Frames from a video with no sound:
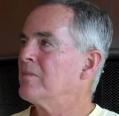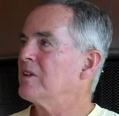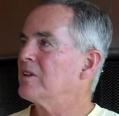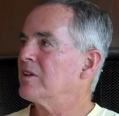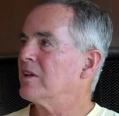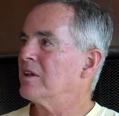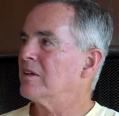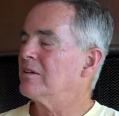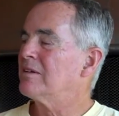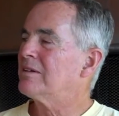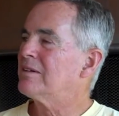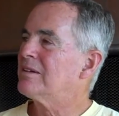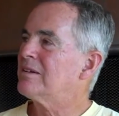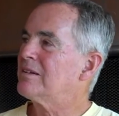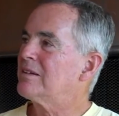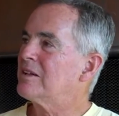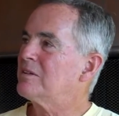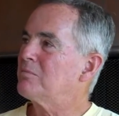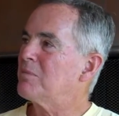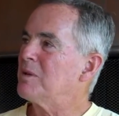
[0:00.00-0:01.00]
It's like,
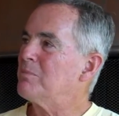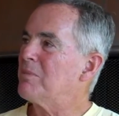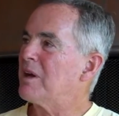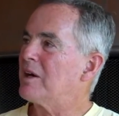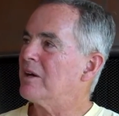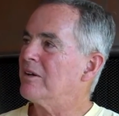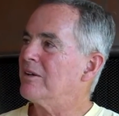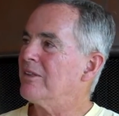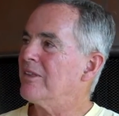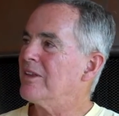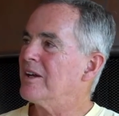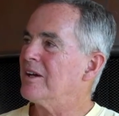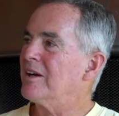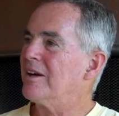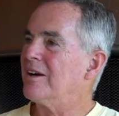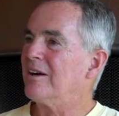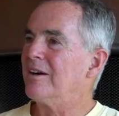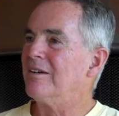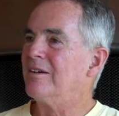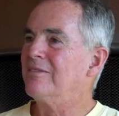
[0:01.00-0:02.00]
nah, that'd be better
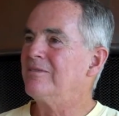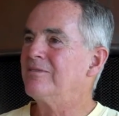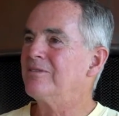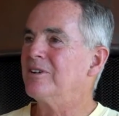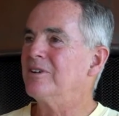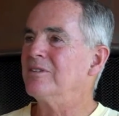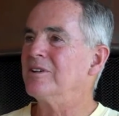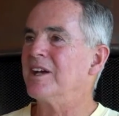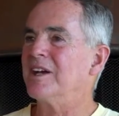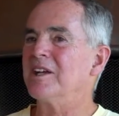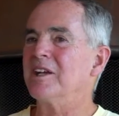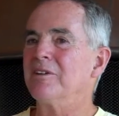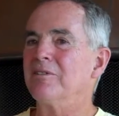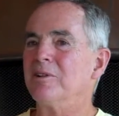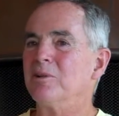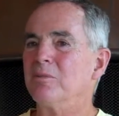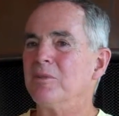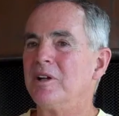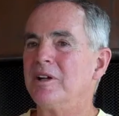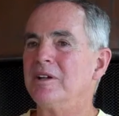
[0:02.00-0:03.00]
there for a dining
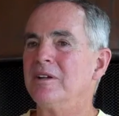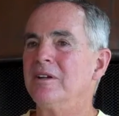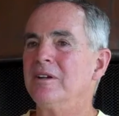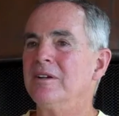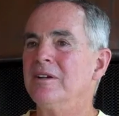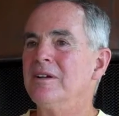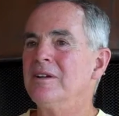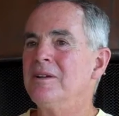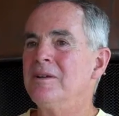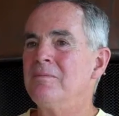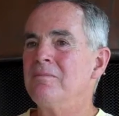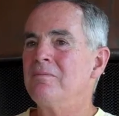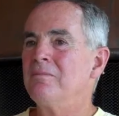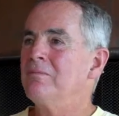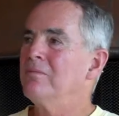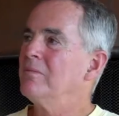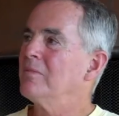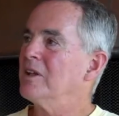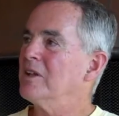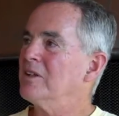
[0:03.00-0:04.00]
room light.
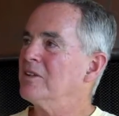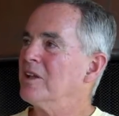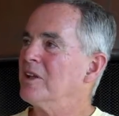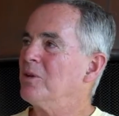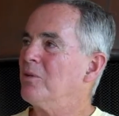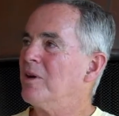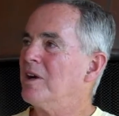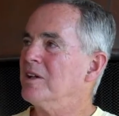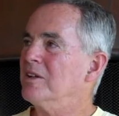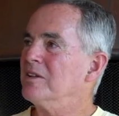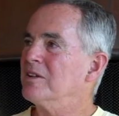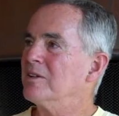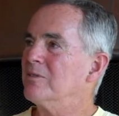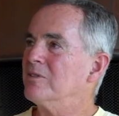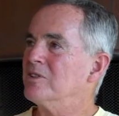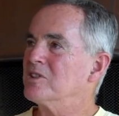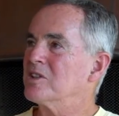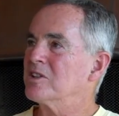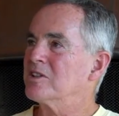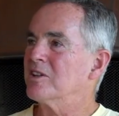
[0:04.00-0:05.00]
Because otherwise there
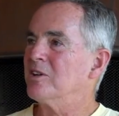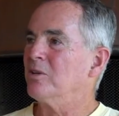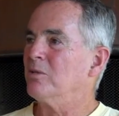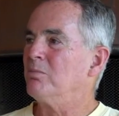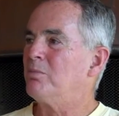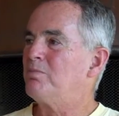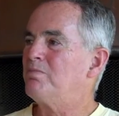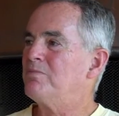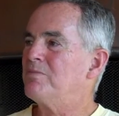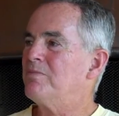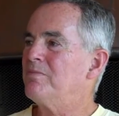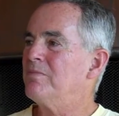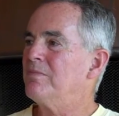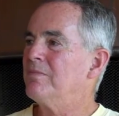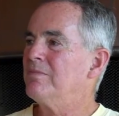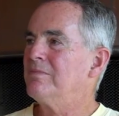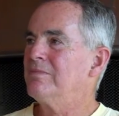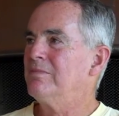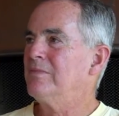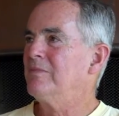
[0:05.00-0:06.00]
was just an old,
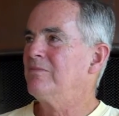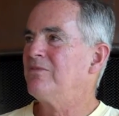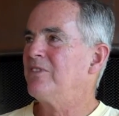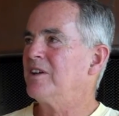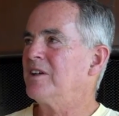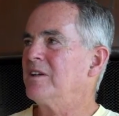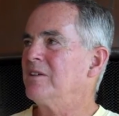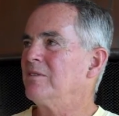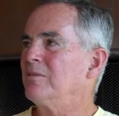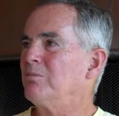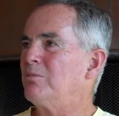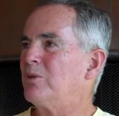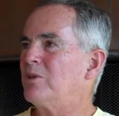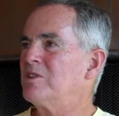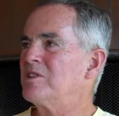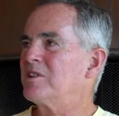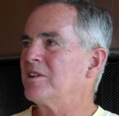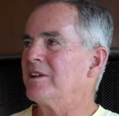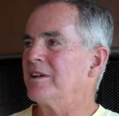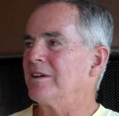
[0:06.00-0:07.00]
funky old
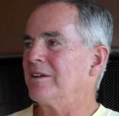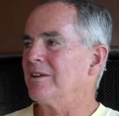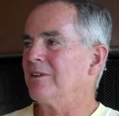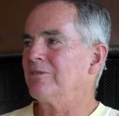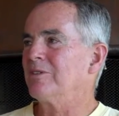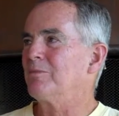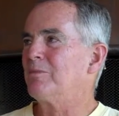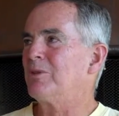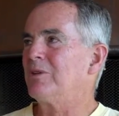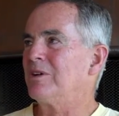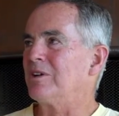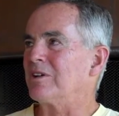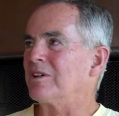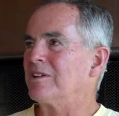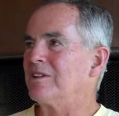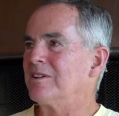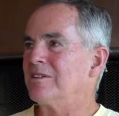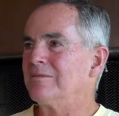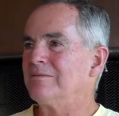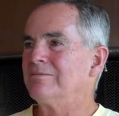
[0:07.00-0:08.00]
porch light, because it was a
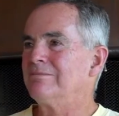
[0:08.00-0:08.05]
porch.